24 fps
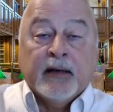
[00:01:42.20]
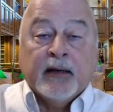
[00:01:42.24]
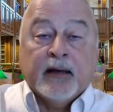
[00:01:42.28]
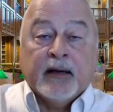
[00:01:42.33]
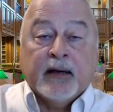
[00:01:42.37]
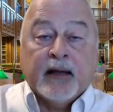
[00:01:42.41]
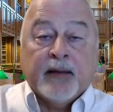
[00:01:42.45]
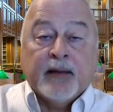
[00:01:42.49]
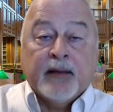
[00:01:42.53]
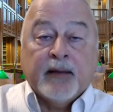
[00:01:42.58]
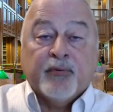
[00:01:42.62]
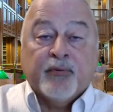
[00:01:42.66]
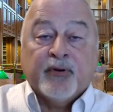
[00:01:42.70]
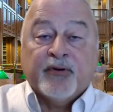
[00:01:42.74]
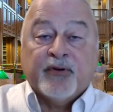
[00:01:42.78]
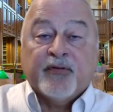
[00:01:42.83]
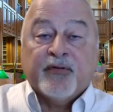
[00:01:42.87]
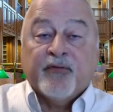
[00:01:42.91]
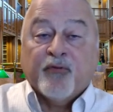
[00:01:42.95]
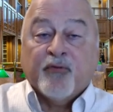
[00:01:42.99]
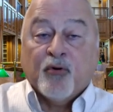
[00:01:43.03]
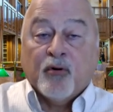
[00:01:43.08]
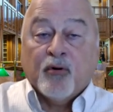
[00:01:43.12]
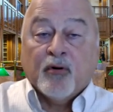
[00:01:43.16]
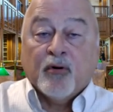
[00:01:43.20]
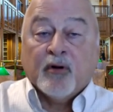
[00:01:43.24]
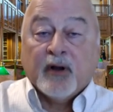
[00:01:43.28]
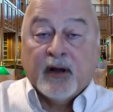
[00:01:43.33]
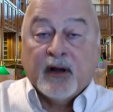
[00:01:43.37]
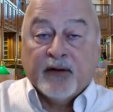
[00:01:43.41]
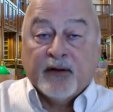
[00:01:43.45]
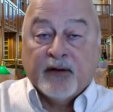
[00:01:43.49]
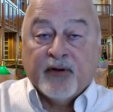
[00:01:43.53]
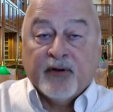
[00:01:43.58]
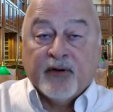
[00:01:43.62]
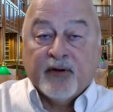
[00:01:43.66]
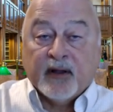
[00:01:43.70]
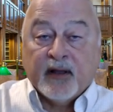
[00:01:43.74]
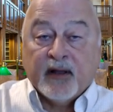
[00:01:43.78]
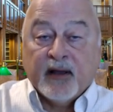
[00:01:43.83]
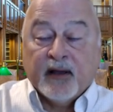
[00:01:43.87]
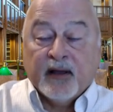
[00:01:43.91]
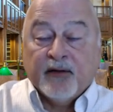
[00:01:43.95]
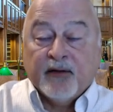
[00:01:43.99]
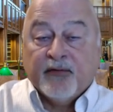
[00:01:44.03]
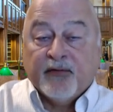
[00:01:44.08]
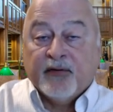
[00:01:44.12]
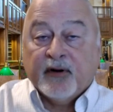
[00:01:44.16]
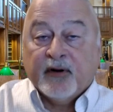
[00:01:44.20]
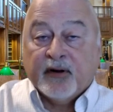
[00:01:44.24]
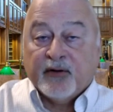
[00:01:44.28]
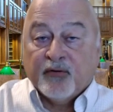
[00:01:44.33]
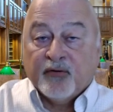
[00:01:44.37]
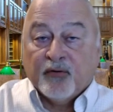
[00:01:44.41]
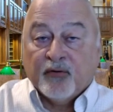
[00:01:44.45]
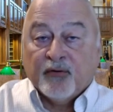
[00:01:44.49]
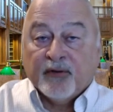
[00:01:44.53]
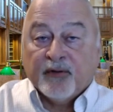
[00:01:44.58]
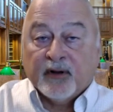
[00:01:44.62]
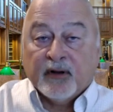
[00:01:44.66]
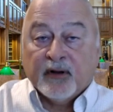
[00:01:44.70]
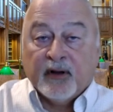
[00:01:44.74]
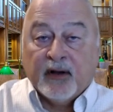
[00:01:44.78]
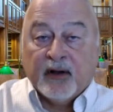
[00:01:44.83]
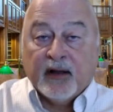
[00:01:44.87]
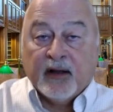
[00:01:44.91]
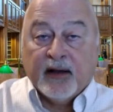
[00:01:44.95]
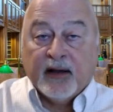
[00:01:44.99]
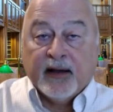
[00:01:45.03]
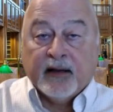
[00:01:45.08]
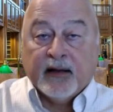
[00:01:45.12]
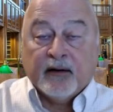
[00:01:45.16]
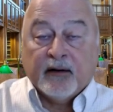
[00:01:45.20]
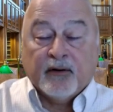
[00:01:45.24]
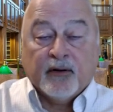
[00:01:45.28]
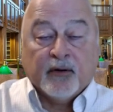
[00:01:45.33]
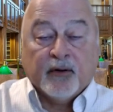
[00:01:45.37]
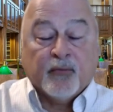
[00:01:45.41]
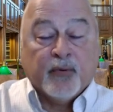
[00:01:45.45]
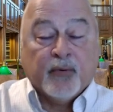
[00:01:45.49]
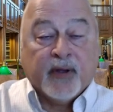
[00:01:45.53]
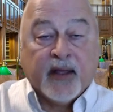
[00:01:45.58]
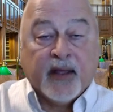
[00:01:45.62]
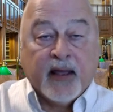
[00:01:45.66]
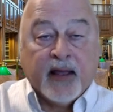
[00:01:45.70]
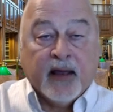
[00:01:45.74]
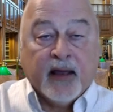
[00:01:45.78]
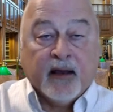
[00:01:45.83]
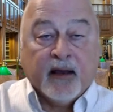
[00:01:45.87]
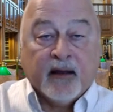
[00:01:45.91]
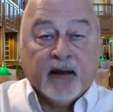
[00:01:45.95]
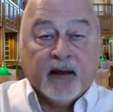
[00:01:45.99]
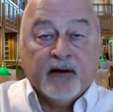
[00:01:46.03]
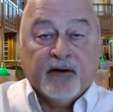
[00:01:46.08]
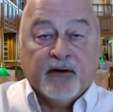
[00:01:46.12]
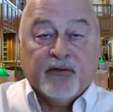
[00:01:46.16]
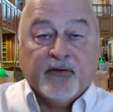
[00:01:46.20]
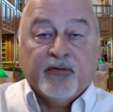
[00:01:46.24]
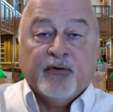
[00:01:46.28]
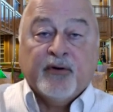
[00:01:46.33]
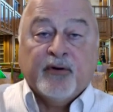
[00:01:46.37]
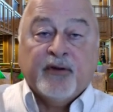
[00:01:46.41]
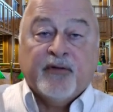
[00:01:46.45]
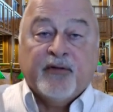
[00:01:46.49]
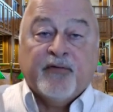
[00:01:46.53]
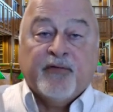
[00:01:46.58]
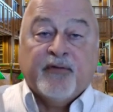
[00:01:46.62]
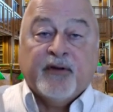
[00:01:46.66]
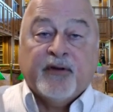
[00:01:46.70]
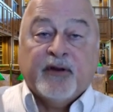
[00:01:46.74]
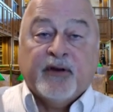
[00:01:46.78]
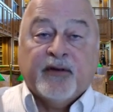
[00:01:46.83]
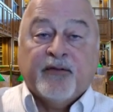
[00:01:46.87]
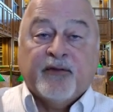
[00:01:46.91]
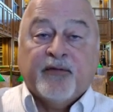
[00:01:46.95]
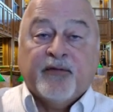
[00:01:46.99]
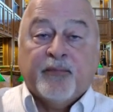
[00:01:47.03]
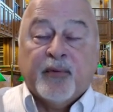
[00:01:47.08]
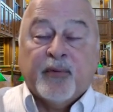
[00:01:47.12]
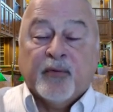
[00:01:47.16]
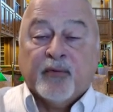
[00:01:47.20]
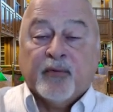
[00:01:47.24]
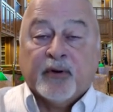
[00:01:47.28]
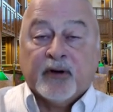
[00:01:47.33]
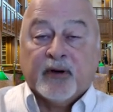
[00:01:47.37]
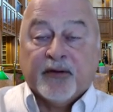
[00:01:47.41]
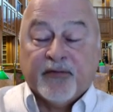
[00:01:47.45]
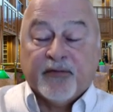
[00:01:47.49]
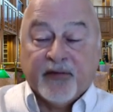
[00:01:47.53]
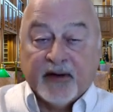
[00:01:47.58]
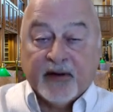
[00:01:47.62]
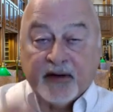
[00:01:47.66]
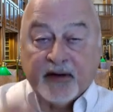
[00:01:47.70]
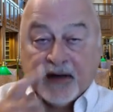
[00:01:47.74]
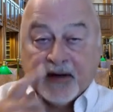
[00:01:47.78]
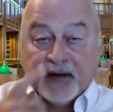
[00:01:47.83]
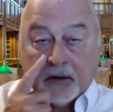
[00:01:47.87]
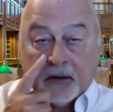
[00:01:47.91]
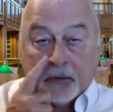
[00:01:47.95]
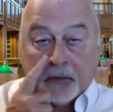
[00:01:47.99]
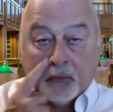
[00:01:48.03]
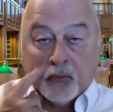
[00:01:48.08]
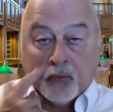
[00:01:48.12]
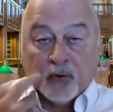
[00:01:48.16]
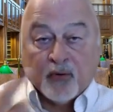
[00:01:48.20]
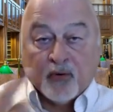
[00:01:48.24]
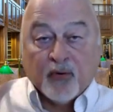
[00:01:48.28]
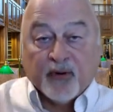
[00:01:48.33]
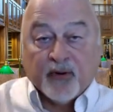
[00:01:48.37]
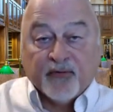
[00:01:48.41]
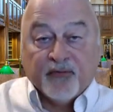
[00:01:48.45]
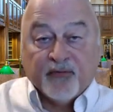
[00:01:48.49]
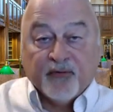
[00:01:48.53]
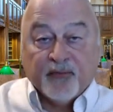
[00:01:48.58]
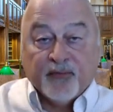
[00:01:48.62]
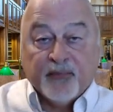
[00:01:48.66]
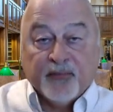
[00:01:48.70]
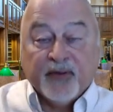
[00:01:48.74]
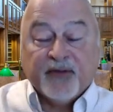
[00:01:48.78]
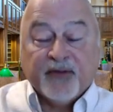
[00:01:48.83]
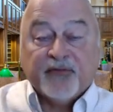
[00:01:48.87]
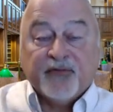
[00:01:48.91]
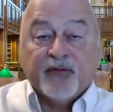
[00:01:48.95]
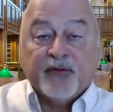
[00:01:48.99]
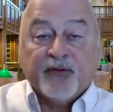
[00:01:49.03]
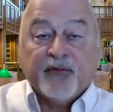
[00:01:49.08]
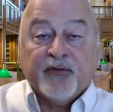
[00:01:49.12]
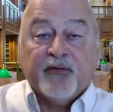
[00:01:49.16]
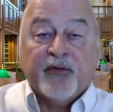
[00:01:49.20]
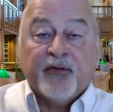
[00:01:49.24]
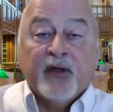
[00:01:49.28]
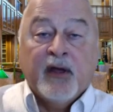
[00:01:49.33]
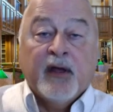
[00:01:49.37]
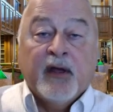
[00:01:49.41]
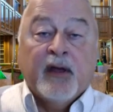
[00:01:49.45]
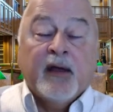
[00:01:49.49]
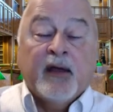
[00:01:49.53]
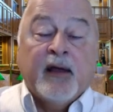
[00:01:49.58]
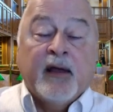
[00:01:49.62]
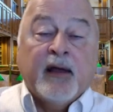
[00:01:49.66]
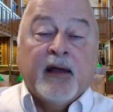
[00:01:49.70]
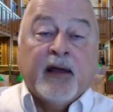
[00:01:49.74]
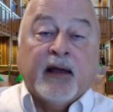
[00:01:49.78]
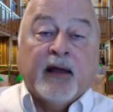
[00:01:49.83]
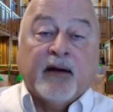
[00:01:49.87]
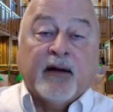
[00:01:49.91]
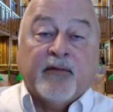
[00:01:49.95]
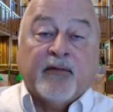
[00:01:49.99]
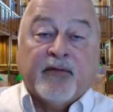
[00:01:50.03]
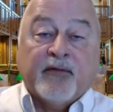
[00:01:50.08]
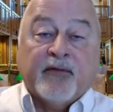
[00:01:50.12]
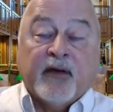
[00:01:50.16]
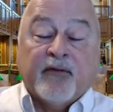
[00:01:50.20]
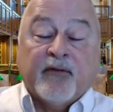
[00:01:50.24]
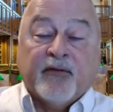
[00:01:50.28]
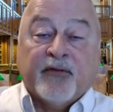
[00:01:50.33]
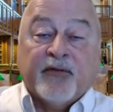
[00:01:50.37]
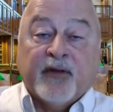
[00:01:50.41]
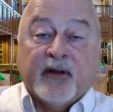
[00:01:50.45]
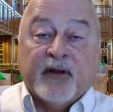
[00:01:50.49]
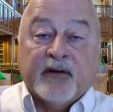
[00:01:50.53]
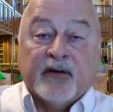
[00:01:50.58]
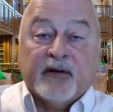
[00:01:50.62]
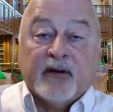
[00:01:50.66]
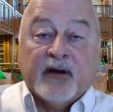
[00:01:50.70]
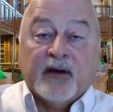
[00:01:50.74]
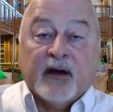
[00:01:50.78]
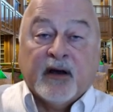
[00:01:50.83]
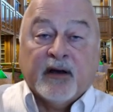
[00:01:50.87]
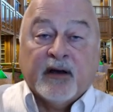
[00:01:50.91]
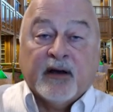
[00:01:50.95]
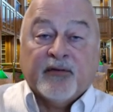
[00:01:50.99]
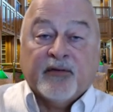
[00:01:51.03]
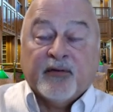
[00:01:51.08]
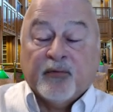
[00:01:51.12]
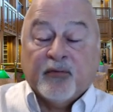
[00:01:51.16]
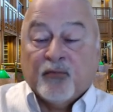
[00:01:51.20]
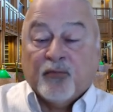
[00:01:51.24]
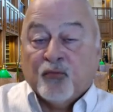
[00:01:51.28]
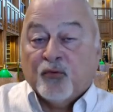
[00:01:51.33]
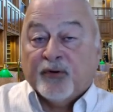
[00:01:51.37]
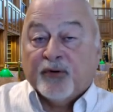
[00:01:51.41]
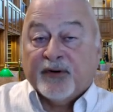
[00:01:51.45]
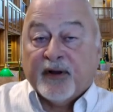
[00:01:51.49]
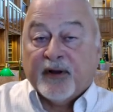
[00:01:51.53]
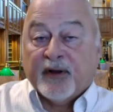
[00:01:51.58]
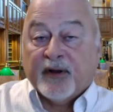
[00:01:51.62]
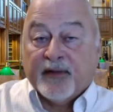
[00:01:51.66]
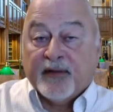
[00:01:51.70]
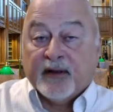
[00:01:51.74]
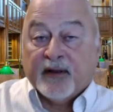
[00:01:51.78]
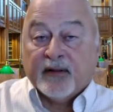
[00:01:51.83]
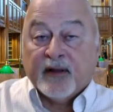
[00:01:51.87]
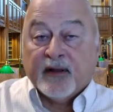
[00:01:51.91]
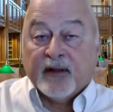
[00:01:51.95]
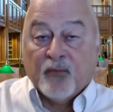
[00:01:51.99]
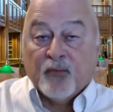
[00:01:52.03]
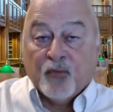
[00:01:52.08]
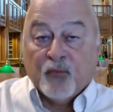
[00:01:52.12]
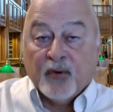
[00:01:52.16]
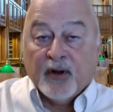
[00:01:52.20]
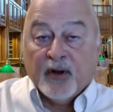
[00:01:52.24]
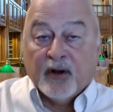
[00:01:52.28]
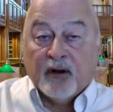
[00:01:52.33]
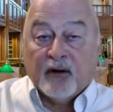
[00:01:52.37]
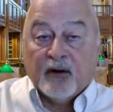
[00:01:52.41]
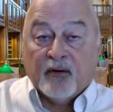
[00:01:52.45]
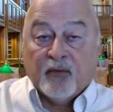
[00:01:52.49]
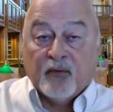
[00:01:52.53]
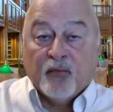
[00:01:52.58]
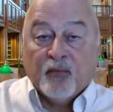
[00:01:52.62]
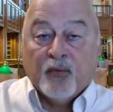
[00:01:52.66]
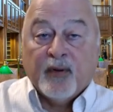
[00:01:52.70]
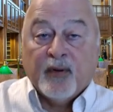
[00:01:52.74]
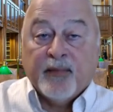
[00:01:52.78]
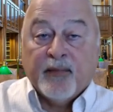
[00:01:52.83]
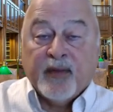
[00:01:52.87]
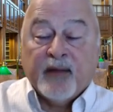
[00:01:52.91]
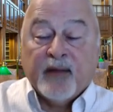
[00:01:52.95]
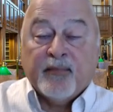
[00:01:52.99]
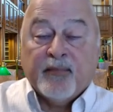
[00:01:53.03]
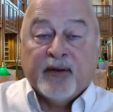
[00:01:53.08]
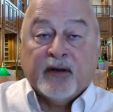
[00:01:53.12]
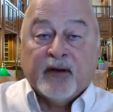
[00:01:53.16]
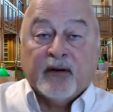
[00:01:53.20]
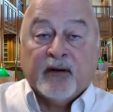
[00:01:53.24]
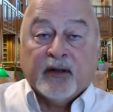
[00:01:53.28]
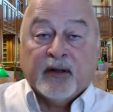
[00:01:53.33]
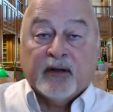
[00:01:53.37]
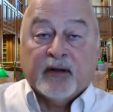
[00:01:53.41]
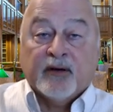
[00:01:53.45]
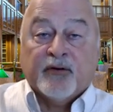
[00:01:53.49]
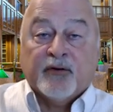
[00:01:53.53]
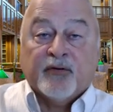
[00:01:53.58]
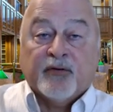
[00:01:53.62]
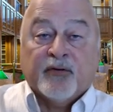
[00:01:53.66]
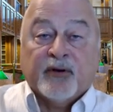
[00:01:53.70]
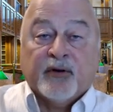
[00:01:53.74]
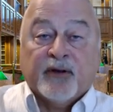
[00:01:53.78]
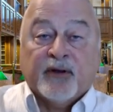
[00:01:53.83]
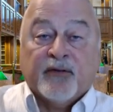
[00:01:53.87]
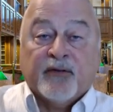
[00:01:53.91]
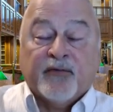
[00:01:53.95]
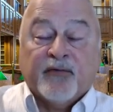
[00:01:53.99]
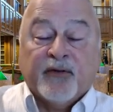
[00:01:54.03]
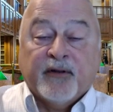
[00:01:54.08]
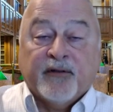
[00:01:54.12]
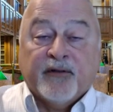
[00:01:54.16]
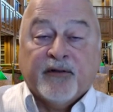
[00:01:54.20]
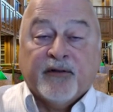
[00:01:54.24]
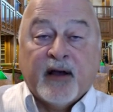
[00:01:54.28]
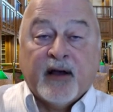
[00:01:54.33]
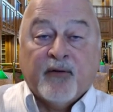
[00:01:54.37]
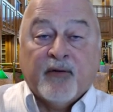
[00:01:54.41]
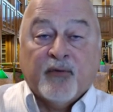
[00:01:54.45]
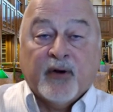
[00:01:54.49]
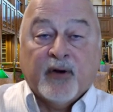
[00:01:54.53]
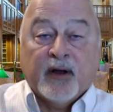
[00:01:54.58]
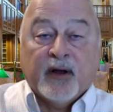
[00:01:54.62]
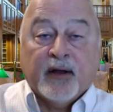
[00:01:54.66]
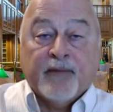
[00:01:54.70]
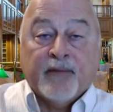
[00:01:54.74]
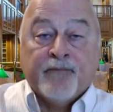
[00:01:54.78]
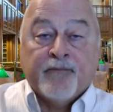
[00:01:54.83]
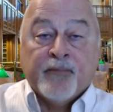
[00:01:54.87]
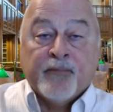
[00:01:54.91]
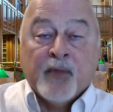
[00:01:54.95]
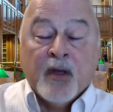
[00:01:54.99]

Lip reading: in a breach of oral contract case, and I told the client, look, we can't get attorney's fees, but we're going to send out requests for admissions, and if the other side denies them, which I think they will, we may be able to get attorney's fees that way.